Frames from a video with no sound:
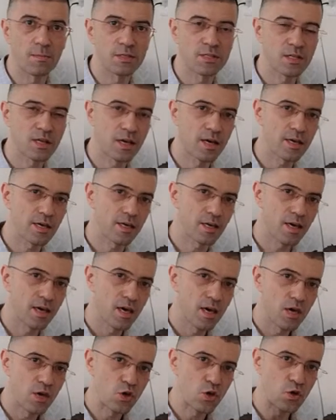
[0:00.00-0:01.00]
It's like
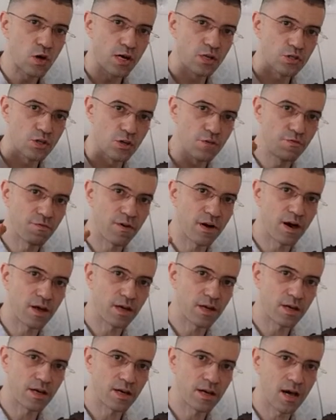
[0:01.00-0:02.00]
you're actually
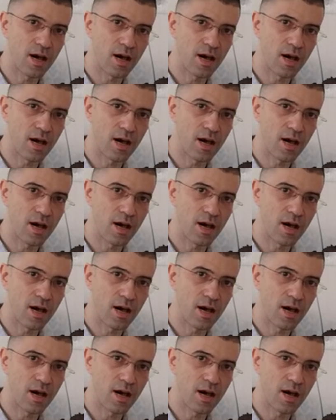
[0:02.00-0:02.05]
firing